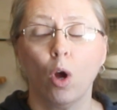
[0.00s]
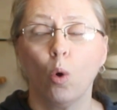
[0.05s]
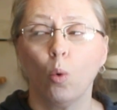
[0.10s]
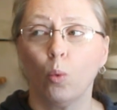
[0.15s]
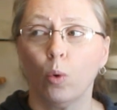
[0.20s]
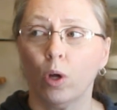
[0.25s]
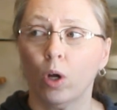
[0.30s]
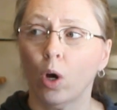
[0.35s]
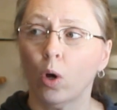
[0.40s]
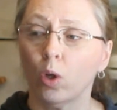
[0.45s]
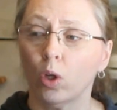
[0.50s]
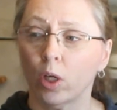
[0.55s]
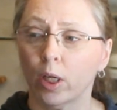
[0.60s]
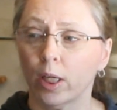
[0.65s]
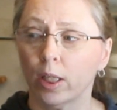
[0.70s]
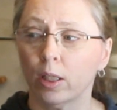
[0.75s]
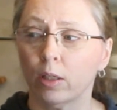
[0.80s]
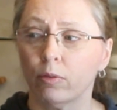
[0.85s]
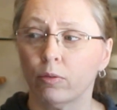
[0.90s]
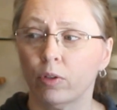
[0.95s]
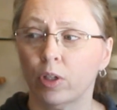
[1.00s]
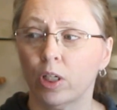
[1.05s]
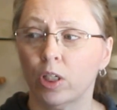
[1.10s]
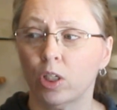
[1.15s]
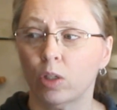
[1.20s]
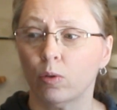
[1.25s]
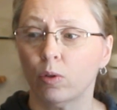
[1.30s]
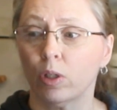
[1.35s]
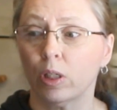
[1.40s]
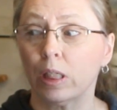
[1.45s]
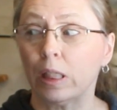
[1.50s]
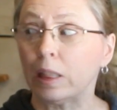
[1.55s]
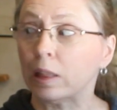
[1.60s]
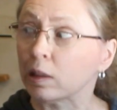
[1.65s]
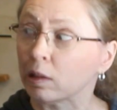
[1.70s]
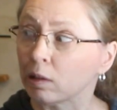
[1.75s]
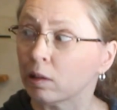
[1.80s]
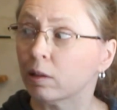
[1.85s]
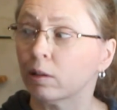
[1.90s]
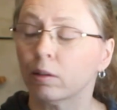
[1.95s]
we'll go look in the fridge and we're like,
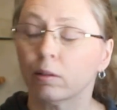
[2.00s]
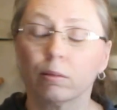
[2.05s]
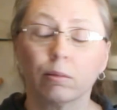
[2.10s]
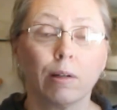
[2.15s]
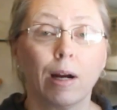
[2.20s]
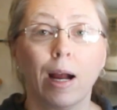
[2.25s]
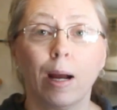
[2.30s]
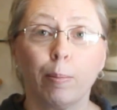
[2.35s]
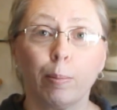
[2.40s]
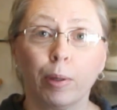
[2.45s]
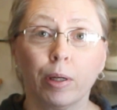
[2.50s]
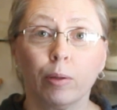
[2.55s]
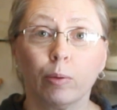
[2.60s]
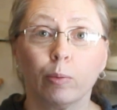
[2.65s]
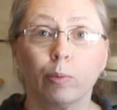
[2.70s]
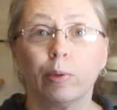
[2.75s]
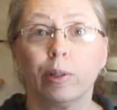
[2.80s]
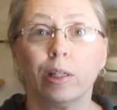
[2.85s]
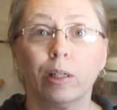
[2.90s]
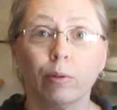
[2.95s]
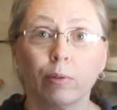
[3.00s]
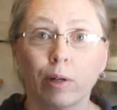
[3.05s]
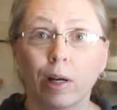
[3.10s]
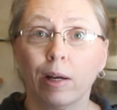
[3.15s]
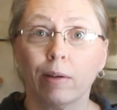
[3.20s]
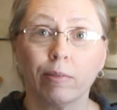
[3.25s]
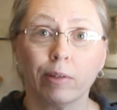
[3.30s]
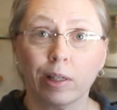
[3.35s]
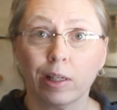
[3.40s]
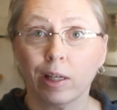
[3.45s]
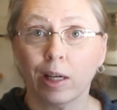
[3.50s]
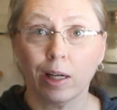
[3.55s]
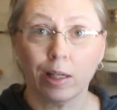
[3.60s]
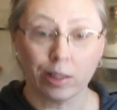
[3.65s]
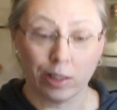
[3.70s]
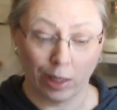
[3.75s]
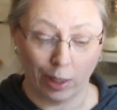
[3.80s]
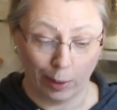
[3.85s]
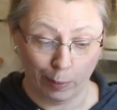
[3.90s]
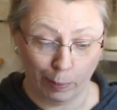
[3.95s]
crap, we don't have any
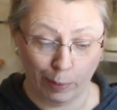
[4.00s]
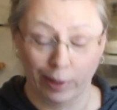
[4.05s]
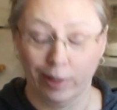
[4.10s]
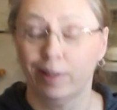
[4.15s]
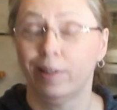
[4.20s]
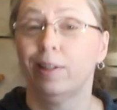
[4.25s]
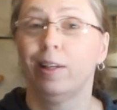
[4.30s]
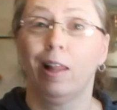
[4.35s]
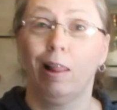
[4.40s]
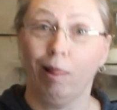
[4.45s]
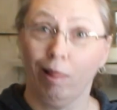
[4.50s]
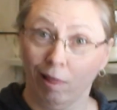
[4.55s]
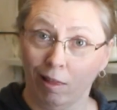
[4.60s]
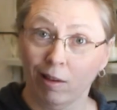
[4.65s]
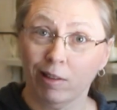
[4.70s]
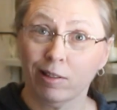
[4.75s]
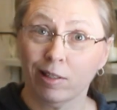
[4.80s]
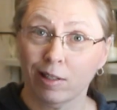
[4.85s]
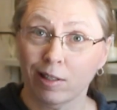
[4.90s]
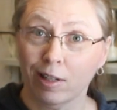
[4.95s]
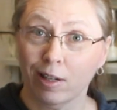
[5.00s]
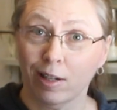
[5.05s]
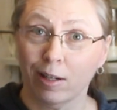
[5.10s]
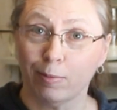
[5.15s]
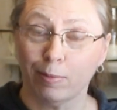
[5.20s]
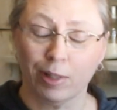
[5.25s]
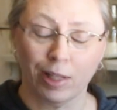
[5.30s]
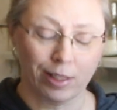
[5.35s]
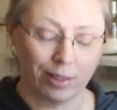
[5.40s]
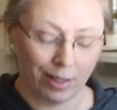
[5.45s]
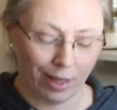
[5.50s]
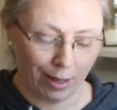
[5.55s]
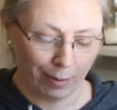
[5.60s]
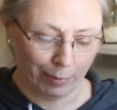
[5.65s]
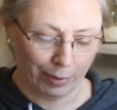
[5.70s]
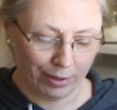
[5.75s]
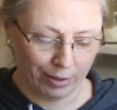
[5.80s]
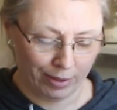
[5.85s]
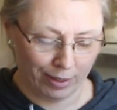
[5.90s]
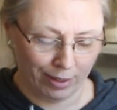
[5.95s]
ketchup. Lots of times that's
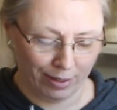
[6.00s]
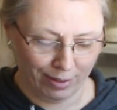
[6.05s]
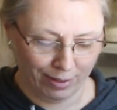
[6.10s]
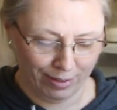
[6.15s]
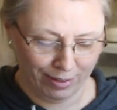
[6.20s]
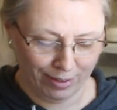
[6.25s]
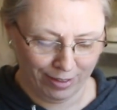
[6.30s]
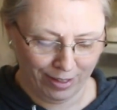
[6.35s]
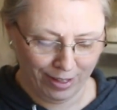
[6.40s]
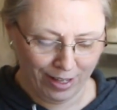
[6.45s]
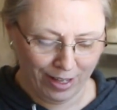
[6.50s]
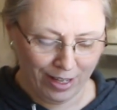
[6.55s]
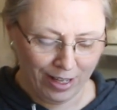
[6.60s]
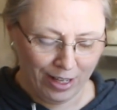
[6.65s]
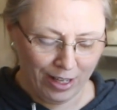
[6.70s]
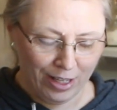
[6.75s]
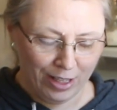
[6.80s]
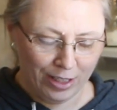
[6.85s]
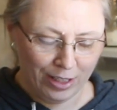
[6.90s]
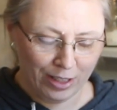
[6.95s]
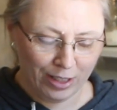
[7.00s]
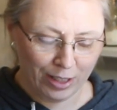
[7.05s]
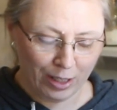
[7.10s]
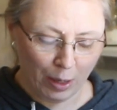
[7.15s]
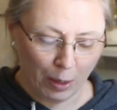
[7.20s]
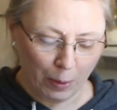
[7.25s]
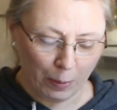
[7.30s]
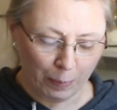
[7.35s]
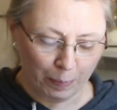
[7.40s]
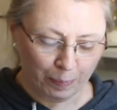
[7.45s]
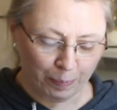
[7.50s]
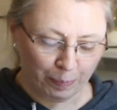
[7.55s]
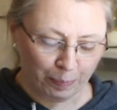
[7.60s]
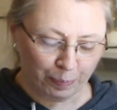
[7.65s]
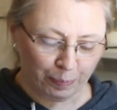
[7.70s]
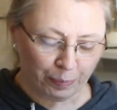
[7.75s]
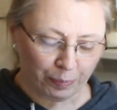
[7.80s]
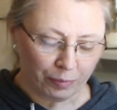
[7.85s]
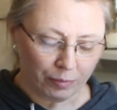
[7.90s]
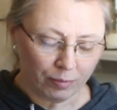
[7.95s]
happened. So,
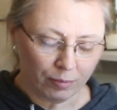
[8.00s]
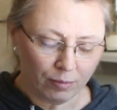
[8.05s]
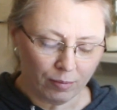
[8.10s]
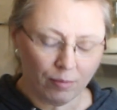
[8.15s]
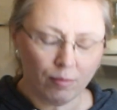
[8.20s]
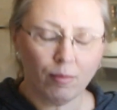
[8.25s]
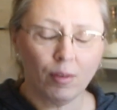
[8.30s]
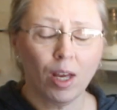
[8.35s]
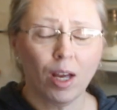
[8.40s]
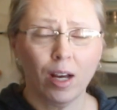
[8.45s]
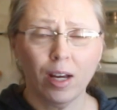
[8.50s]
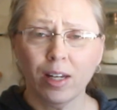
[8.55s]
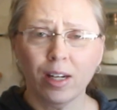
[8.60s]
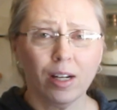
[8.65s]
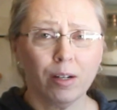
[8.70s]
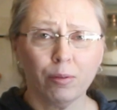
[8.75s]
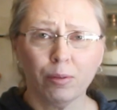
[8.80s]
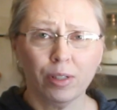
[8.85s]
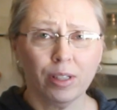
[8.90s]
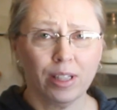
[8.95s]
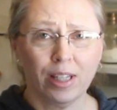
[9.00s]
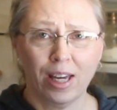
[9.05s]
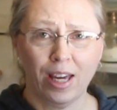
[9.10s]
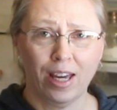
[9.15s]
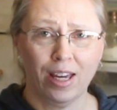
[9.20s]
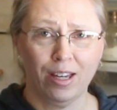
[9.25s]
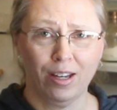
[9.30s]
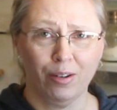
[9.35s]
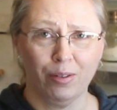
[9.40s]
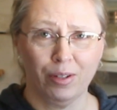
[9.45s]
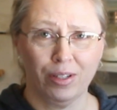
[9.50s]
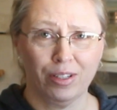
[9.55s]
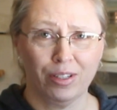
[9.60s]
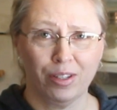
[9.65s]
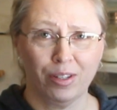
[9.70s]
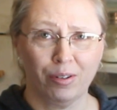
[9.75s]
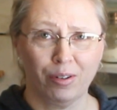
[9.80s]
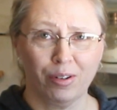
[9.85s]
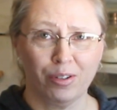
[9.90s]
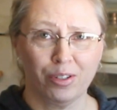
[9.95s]
and I really hate going to
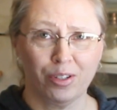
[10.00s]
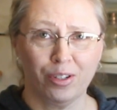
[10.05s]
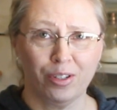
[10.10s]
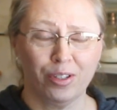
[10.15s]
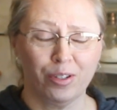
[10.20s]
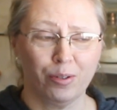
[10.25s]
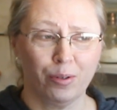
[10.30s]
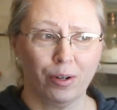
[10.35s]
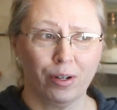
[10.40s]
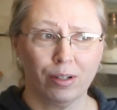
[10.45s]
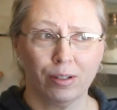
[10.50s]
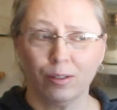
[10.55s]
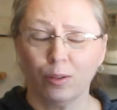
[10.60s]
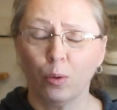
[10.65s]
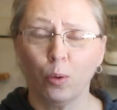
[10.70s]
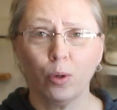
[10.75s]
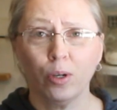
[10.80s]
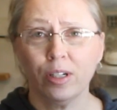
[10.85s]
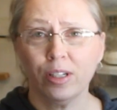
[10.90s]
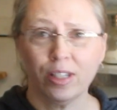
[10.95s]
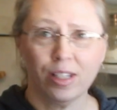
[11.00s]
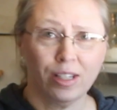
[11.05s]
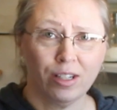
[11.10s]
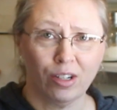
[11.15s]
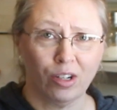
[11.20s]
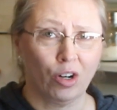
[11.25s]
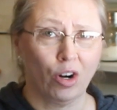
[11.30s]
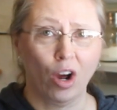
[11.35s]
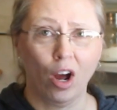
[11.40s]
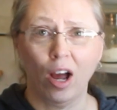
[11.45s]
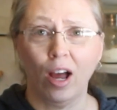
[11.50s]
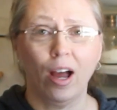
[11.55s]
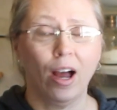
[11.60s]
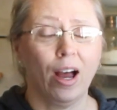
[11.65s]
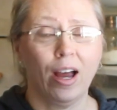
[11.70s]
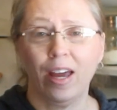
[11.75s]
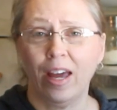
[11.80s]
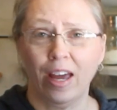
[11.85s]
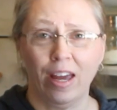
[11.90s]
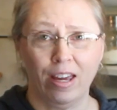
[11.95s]
the grocery store. Quarantine or not,
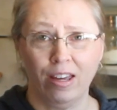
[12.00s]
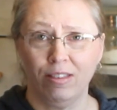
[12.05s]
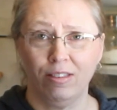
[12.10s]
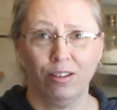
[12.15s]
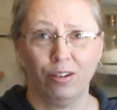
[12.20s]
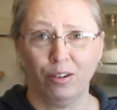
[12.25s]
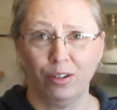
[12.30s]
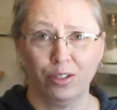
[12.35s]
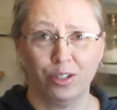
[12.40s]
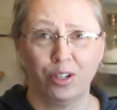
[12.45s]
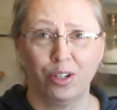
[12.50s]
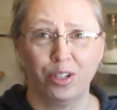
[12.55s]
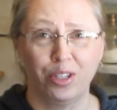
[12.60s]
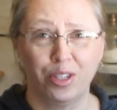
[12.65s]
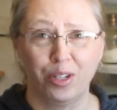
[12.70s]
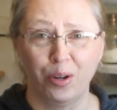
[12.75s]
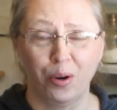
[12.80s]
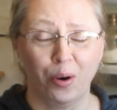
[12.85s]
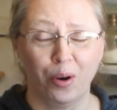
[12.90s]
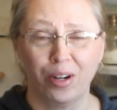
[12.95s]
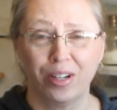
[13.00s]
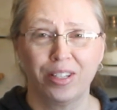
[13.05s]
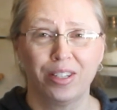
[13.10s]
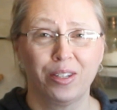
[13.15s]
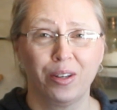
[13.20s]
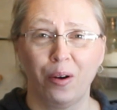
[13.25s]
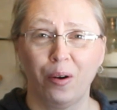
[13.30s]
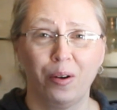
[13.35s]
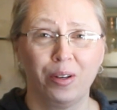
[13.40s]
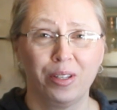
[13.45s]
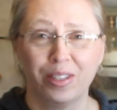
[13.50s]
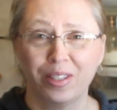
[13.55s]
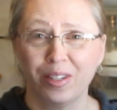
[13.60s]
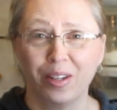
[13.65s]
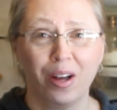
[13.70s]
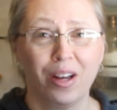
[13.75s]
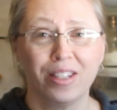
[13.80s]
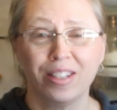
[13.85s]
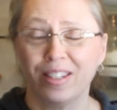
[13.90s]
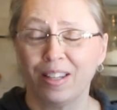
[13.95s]
I hate the grocery store, so it's
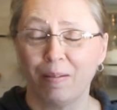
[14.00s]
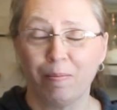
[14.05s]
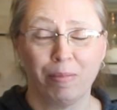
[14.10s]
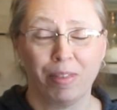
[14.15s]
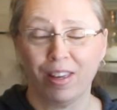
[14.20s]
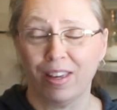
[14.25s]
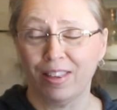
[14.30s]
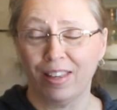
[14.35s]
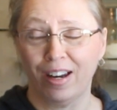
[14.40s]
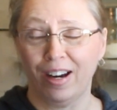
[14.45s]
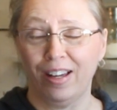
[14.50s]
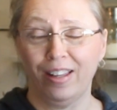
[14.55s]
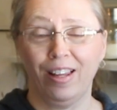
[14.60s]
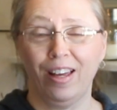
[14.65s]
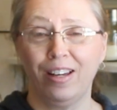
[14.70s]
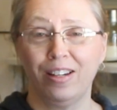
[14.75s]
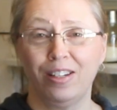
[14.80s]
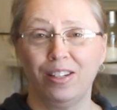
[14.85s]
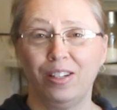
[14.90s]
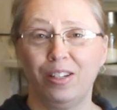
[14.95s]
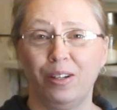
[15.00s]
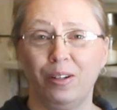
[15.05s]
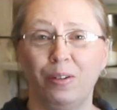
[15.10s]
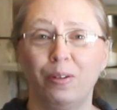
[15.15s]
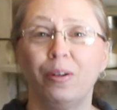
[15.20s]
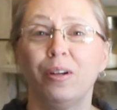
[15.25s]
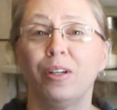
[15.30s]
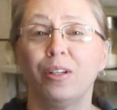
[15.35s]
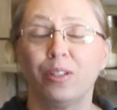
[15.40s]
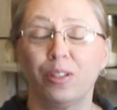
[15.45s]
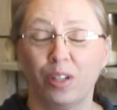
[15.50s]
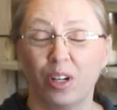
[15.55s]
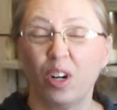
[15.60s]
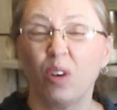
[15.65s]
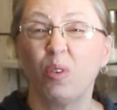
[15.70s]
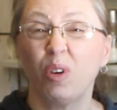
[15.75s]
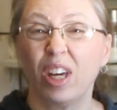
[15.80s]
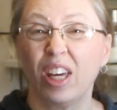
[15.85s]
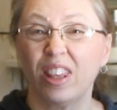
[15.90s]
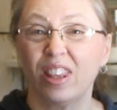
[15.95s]
not something that I like to do, so I
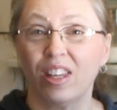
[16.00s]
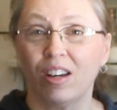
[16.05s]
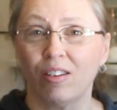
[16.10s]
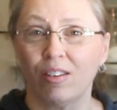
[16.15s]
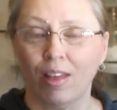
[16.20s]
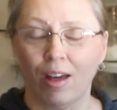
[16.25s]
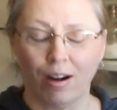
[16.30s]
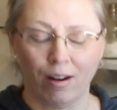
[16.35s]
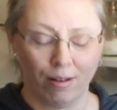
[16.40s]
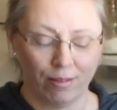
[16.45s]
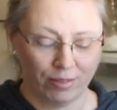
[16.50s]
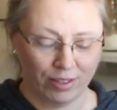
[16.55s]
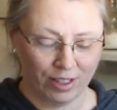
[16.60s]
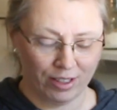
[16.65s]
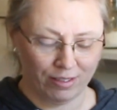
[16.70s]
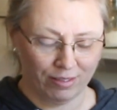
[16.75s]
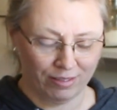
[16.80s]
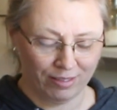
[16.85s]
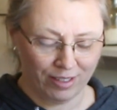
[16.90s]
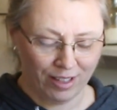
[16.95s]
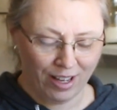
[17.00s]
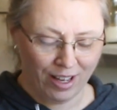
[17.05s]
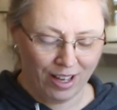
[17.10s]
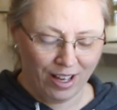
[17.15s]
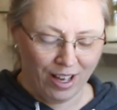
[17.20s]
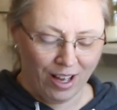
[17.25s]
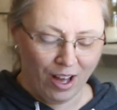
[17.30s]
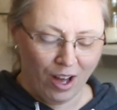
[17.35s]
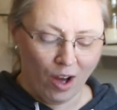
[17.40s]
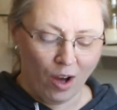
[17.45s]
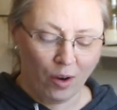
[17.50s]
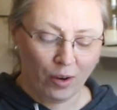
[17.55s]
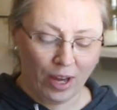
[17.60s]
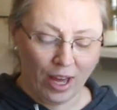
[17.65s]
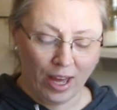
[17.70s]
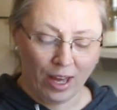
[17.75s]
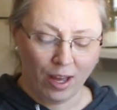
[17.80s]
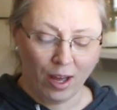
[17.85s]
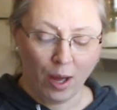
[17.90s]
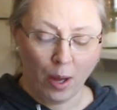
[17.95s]
don't get there that often.
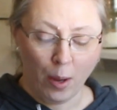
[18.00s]
Okay,